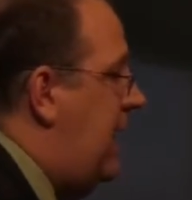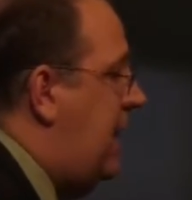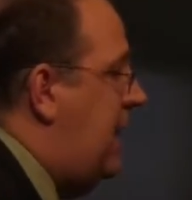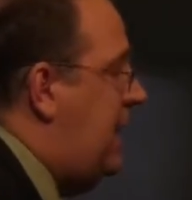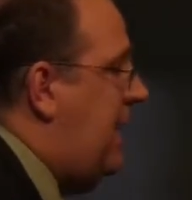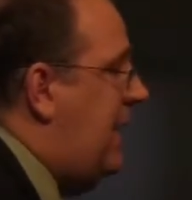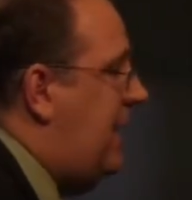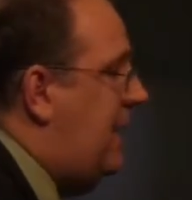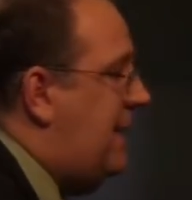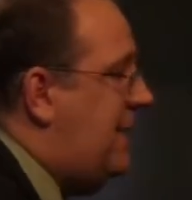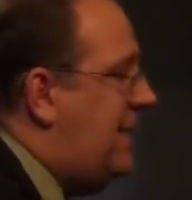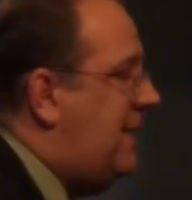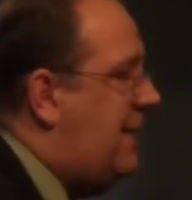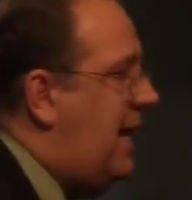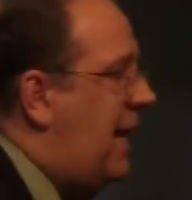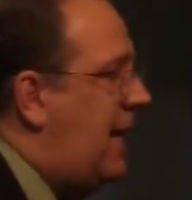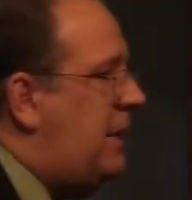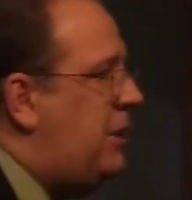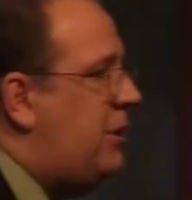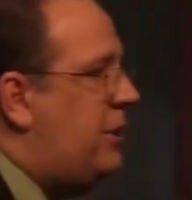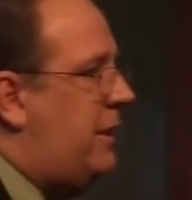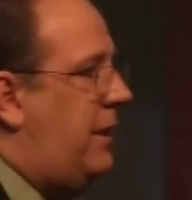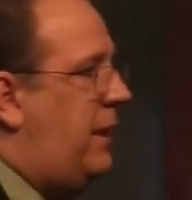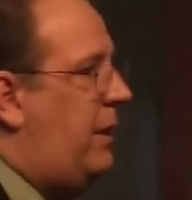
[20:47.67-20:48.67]
then
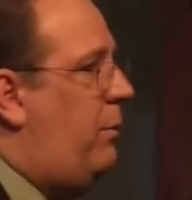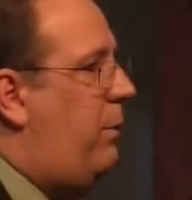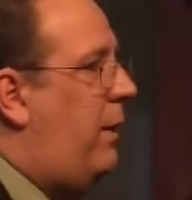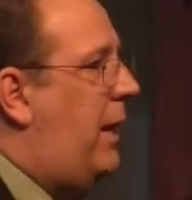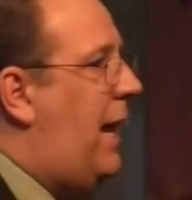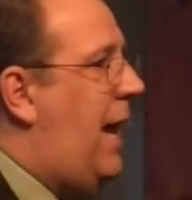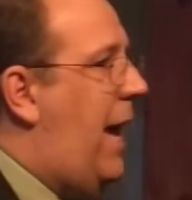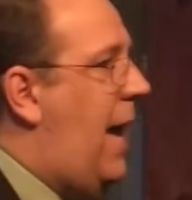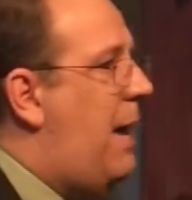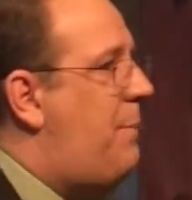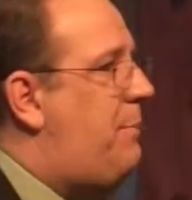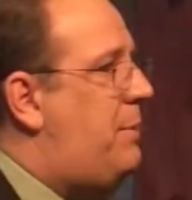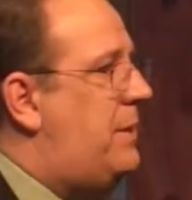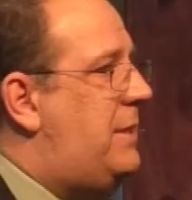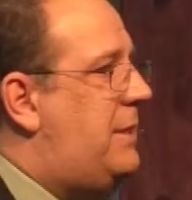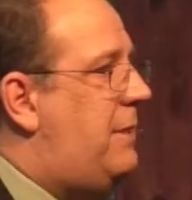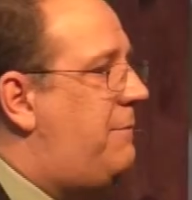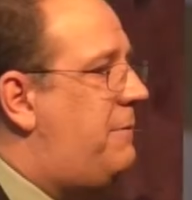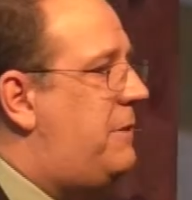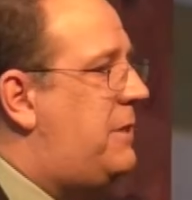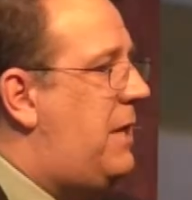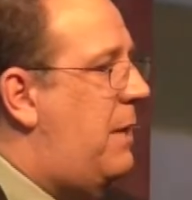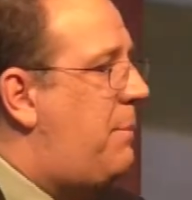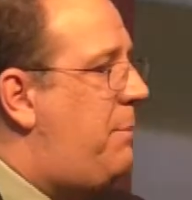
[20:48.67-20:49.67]
essentially what happens
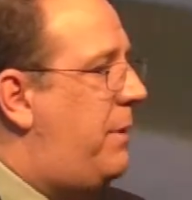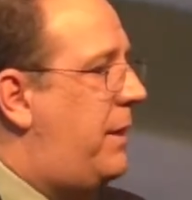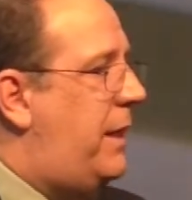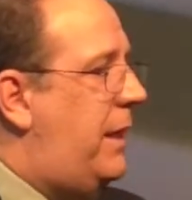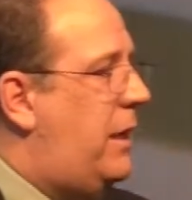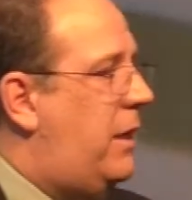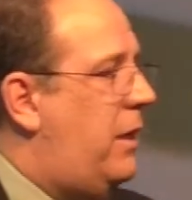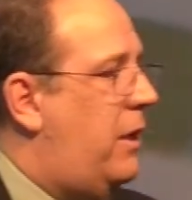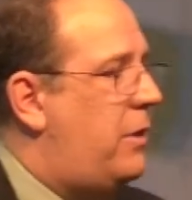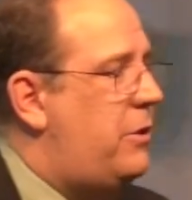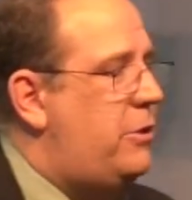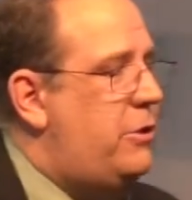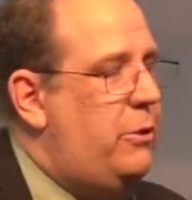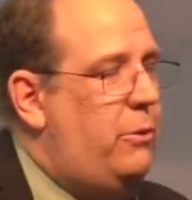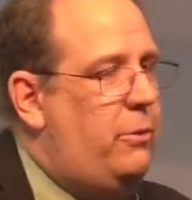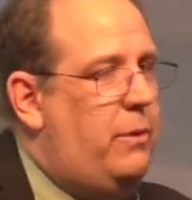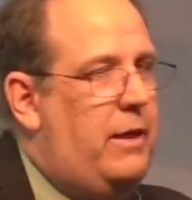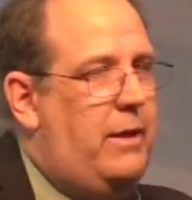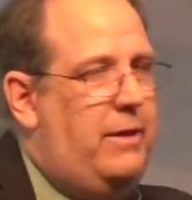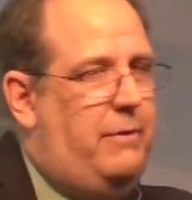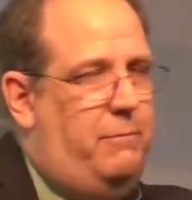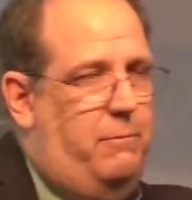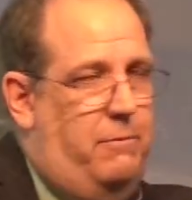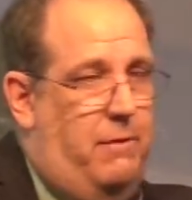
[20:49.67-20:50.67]
if somebody calls
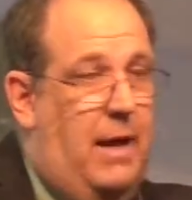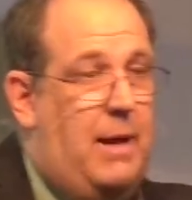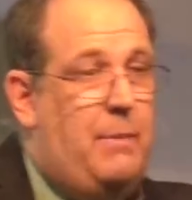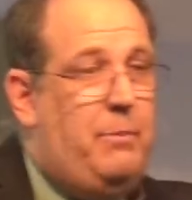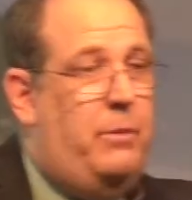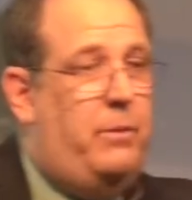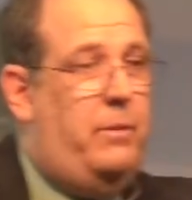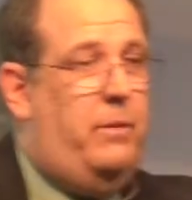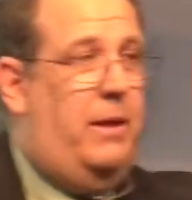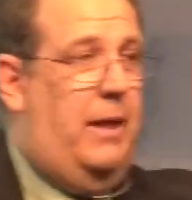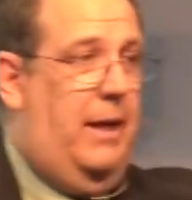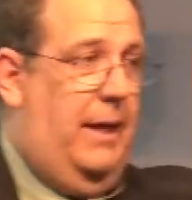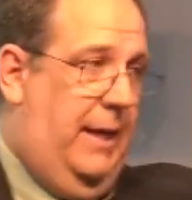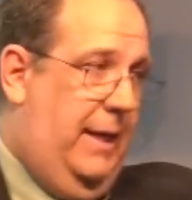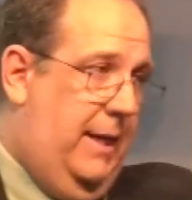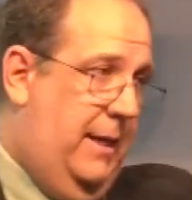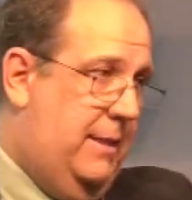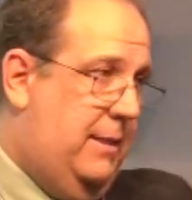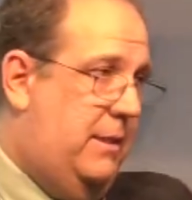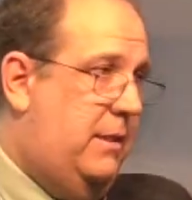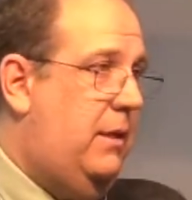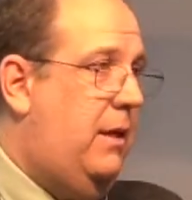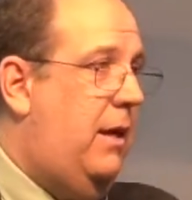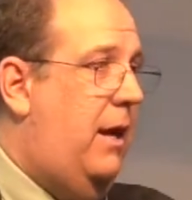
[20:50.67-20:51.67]
you a rebel
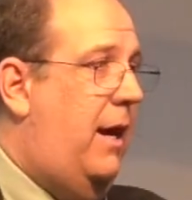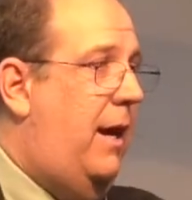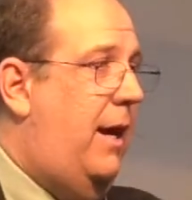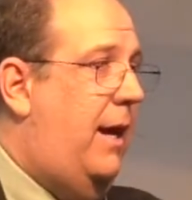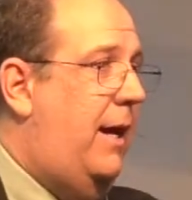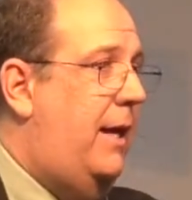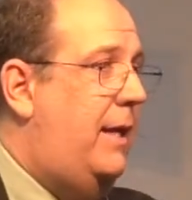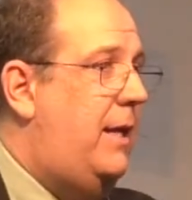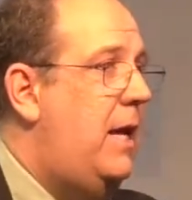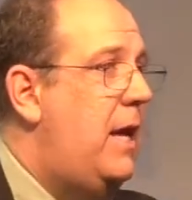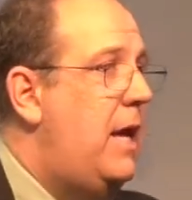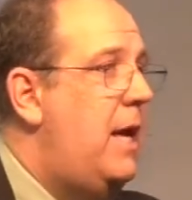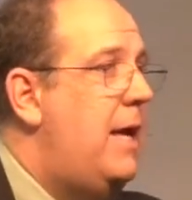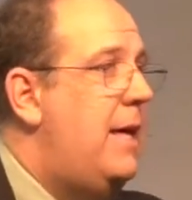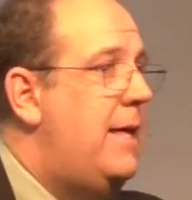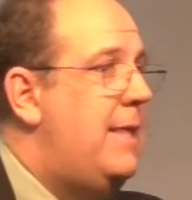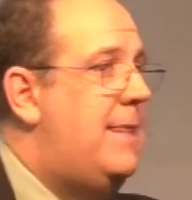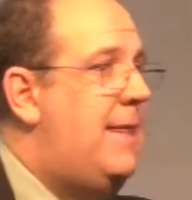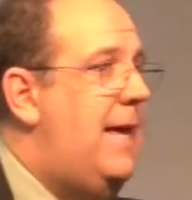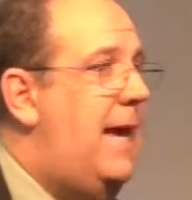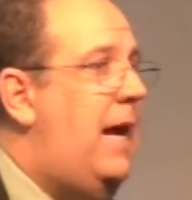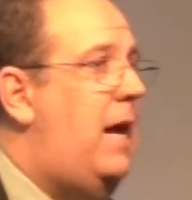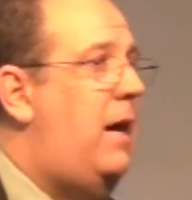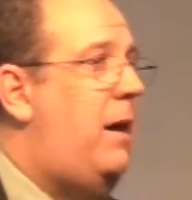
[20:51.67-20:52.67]
against God,
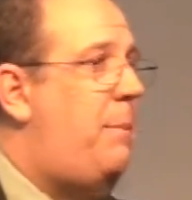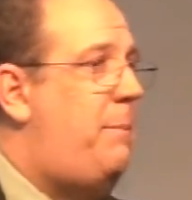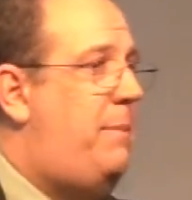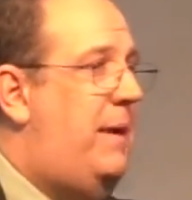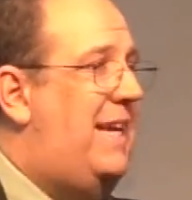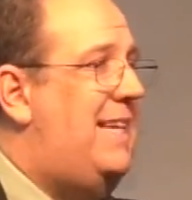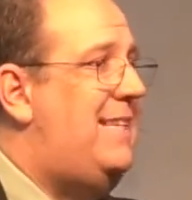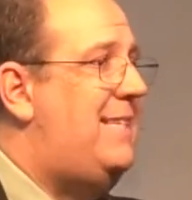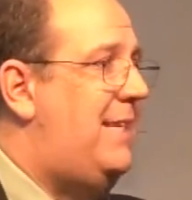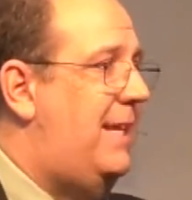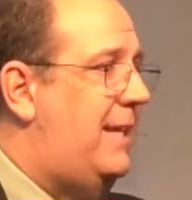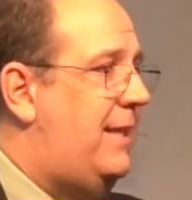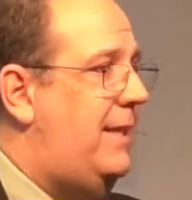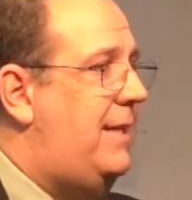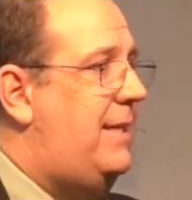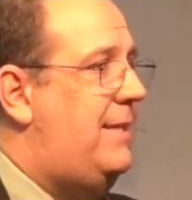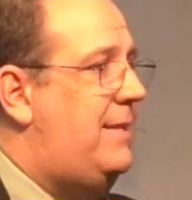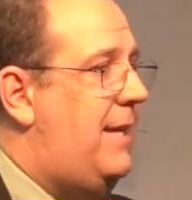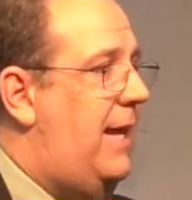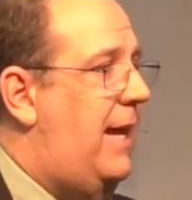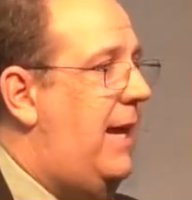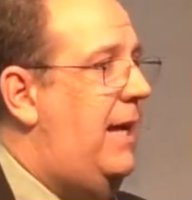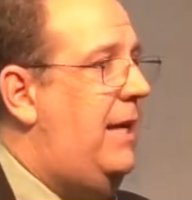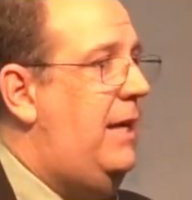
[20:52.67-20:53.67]
they are basically
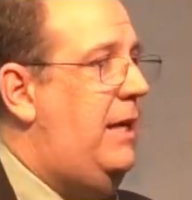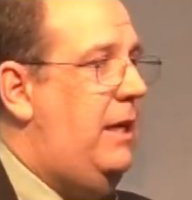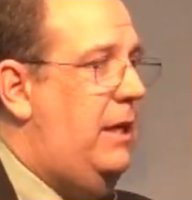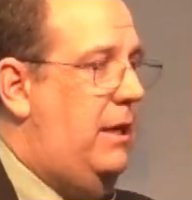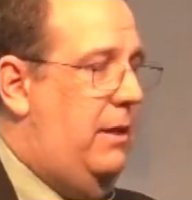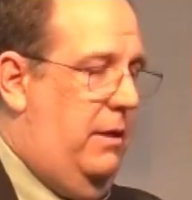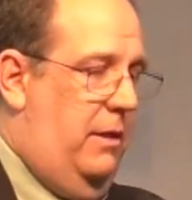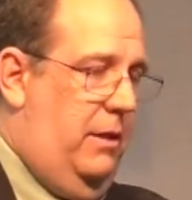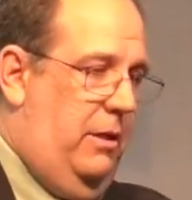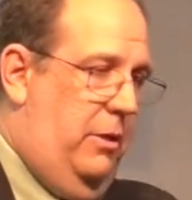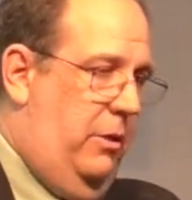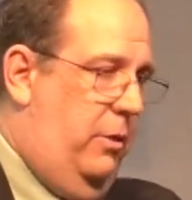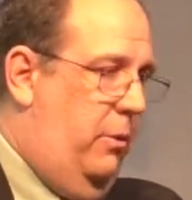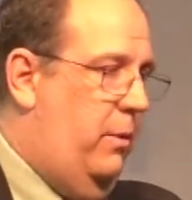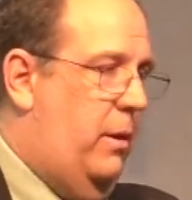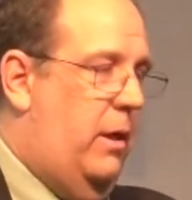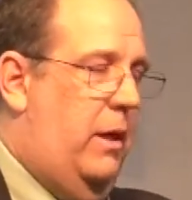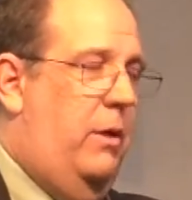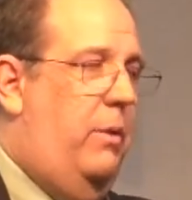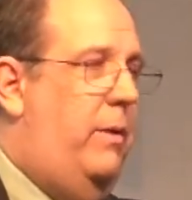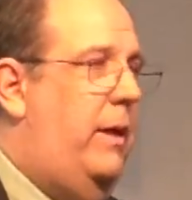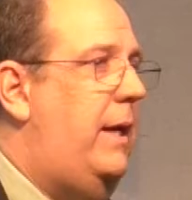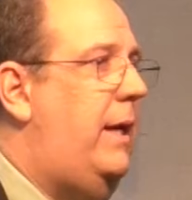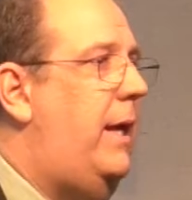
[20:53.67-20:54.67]
saying, You
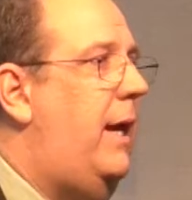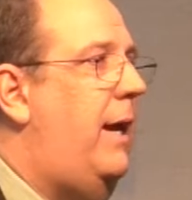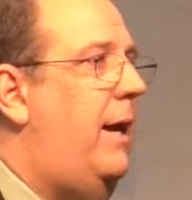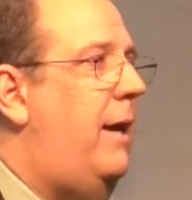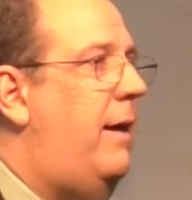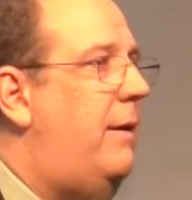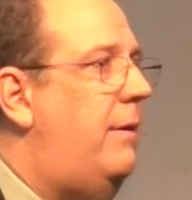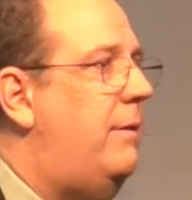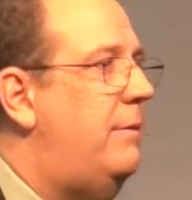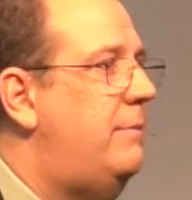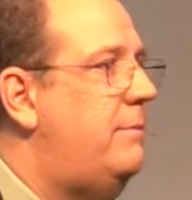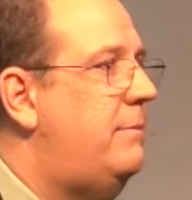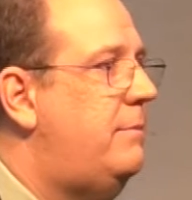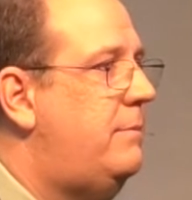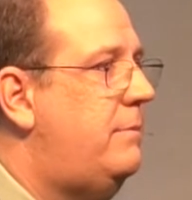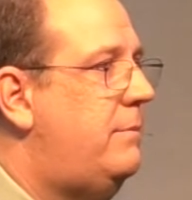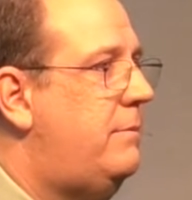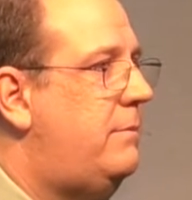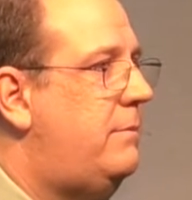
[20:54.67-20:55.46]
are going to hell.